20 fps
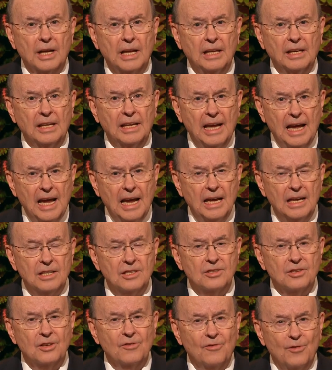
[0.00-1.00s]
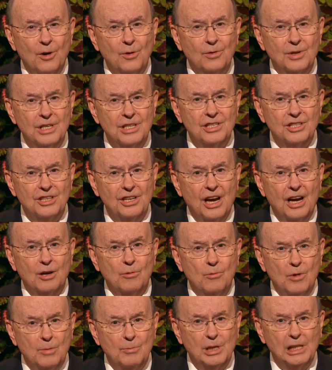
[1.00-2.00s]
engaged, and focused young
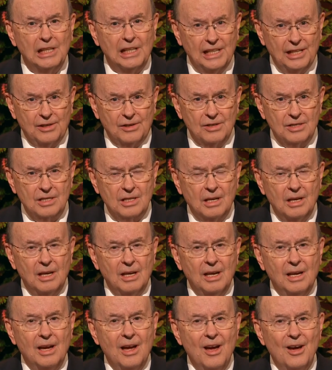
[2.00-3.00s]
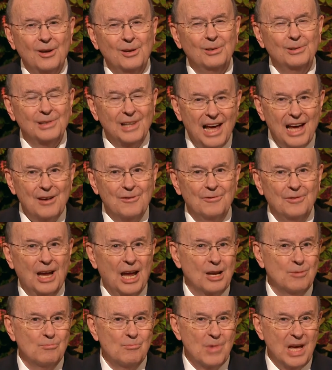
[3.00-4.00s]
women leaders who love
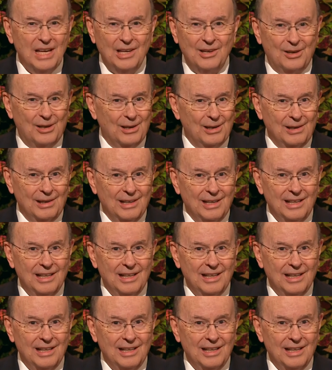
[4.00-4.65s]
and mentor,